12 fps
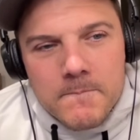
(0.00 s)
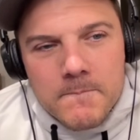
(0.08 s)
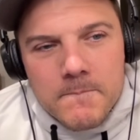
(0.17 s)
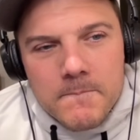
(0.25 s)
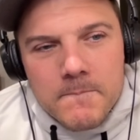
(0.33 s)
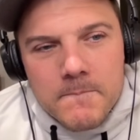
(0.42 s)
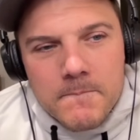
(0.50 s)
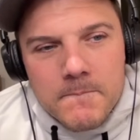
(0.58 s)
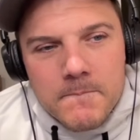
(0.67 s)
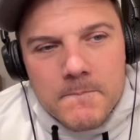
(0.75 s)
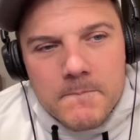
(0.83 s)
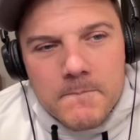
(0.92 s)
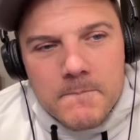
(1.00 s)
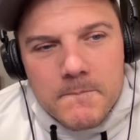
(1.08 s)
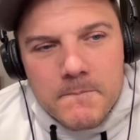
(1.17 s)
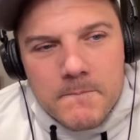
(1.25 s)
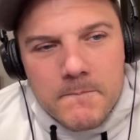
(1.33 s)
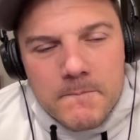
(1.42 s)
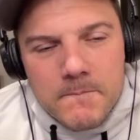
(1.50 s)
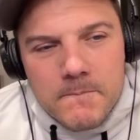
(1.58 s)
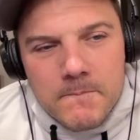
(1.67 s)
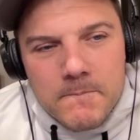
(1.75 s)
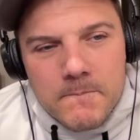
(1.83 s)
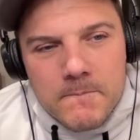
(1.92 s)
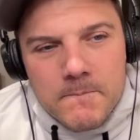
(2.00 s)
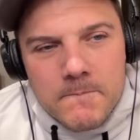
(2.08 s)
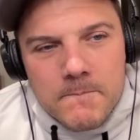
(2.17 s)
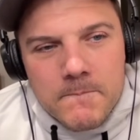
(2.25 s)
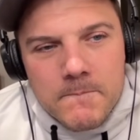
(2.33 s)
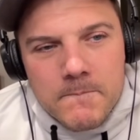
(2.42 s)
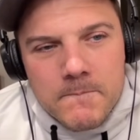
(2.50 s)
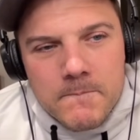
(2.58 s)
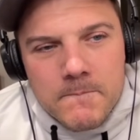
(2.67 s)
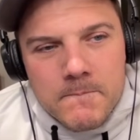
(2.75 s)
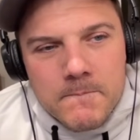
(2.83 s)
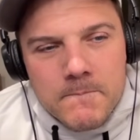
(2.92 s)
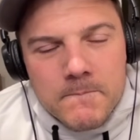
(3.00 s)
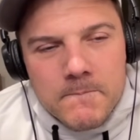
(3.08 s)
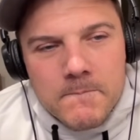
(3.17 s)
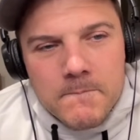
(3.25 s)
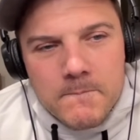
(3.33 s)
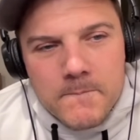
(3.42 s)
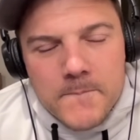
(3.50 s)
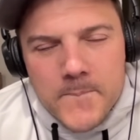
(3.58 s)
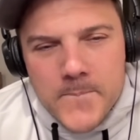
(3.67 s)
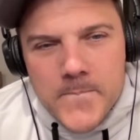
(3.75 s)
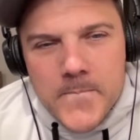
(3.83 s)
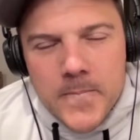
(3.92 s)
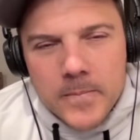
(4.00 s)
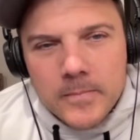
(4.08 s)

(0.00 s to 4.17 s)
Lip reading: This person isn't speaking.